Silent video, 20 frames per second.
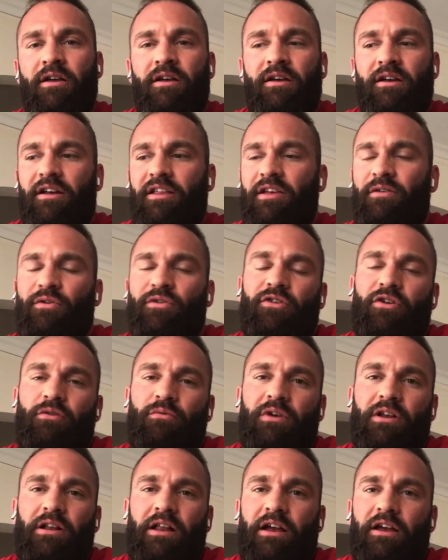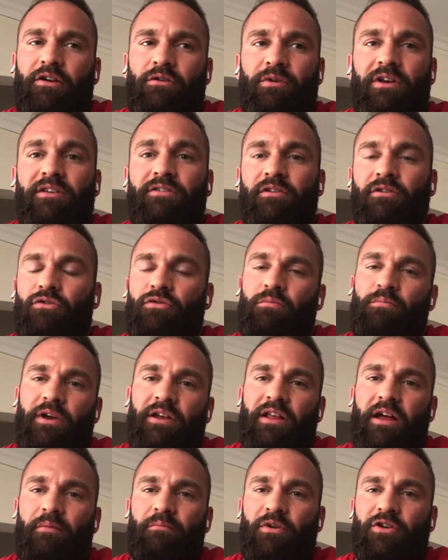And there was no real like reason to pay
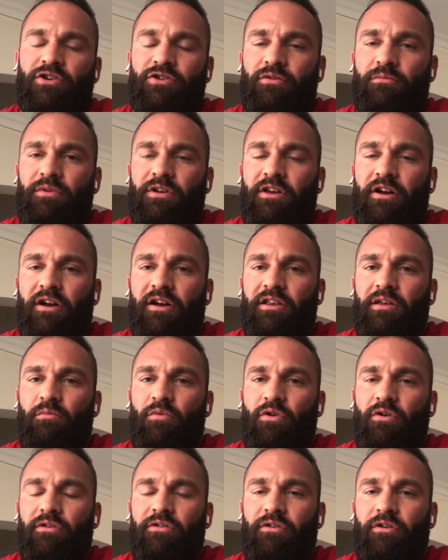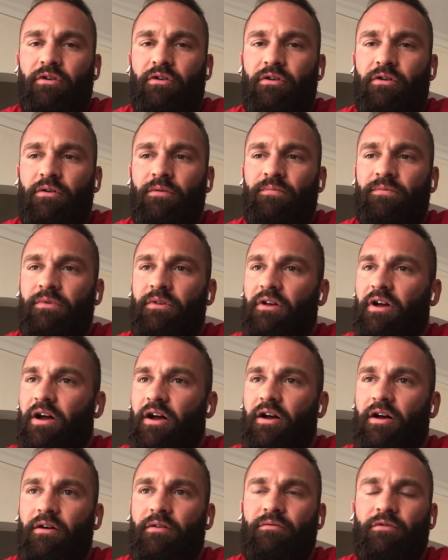that much to be there anymore. So
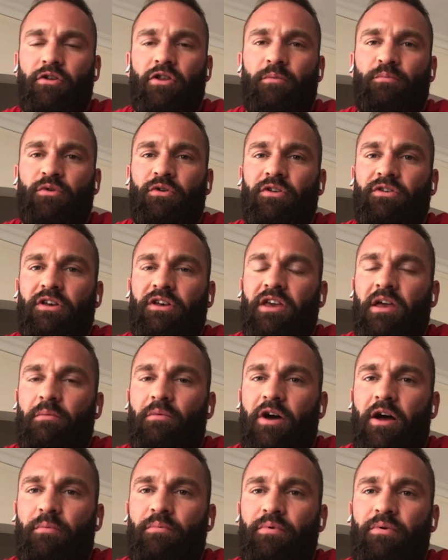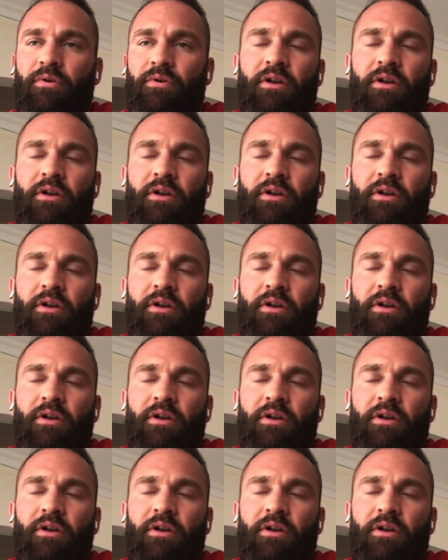um, an opportunity came up.